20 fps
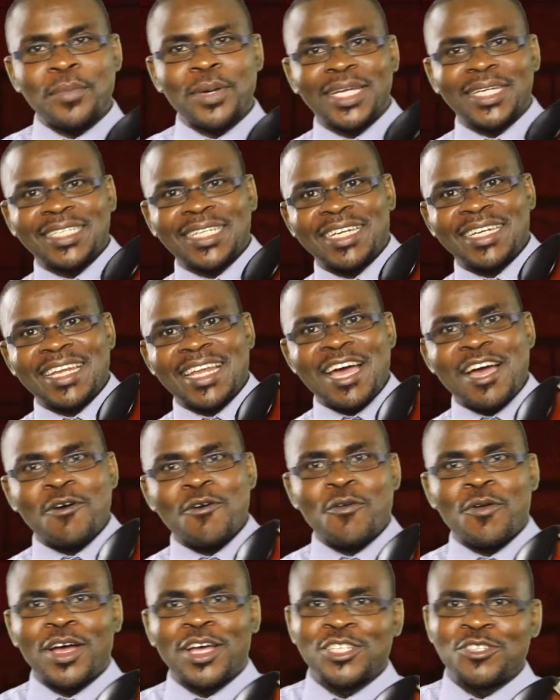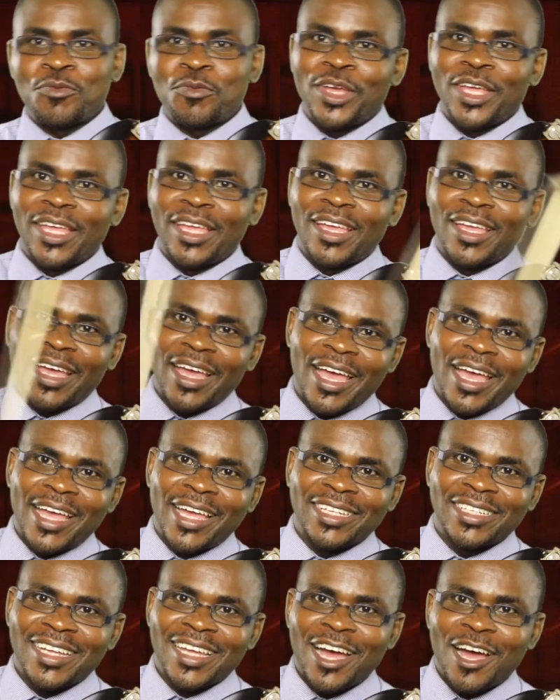pattern now as we
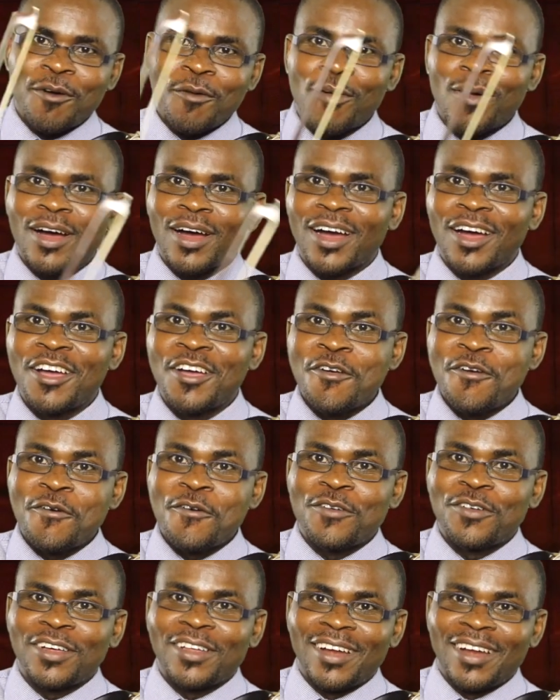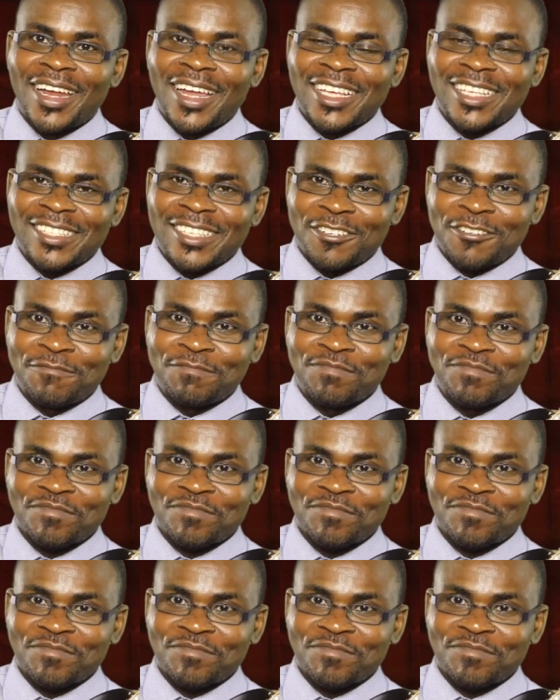end our lesson.